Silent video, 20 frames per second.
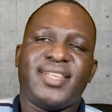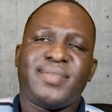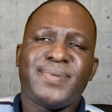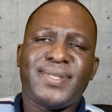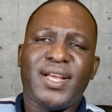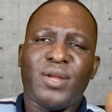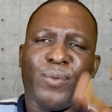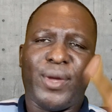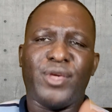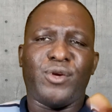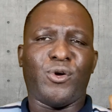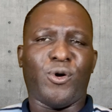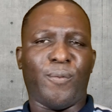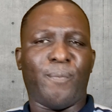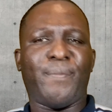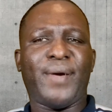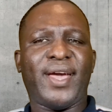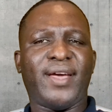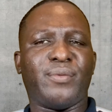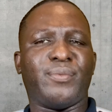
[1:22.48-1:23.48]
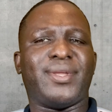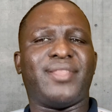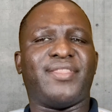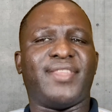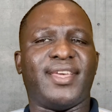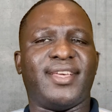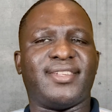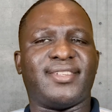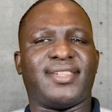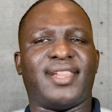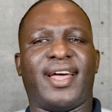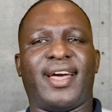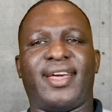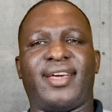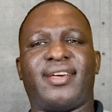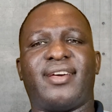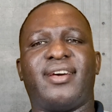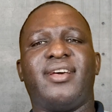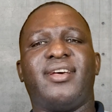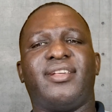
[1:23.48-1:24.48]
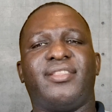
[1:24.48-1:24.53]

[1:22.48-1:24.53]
especially when you compare it with things like